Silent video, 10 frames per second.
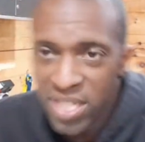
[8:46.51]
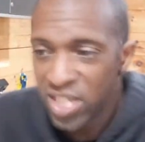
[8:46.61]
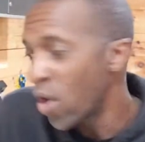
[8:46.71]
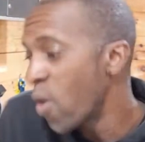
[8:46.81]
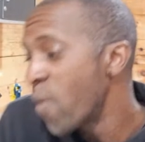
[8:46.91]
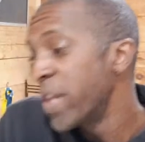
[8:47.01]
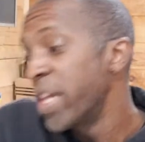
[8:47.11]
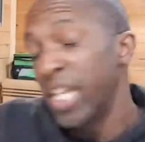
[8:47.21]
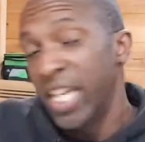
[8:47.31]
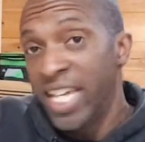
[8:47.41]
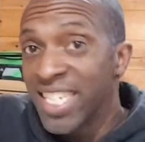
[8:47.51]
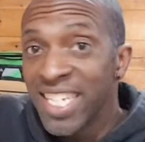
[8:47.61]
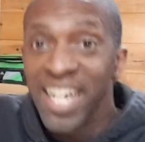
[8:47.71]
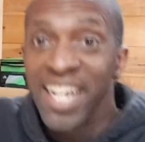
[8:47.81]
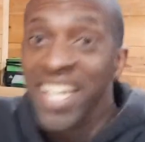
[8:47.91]
So it's
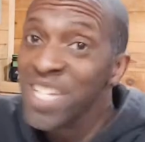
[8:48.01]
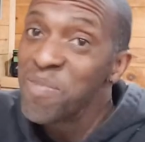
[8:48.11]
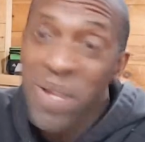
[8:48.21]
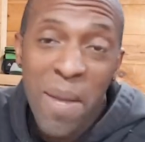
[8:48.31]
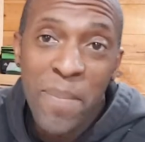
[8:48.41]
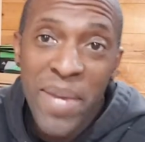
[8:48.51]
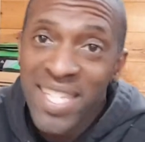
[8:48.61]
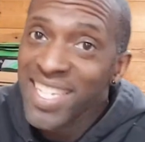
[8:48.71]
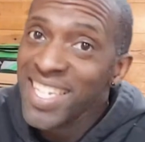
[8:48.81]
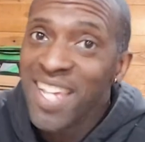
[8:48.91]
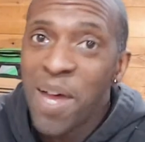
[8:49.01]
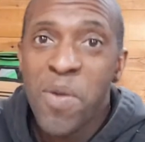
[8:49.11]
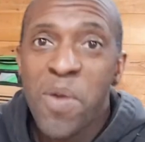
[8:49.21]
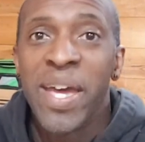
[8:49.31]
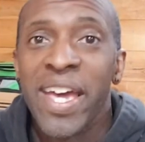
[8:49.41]
been a busy
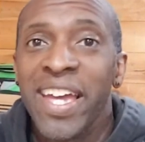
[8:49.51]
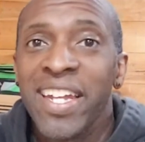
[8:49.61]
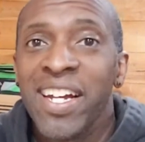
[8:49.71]
summer, man.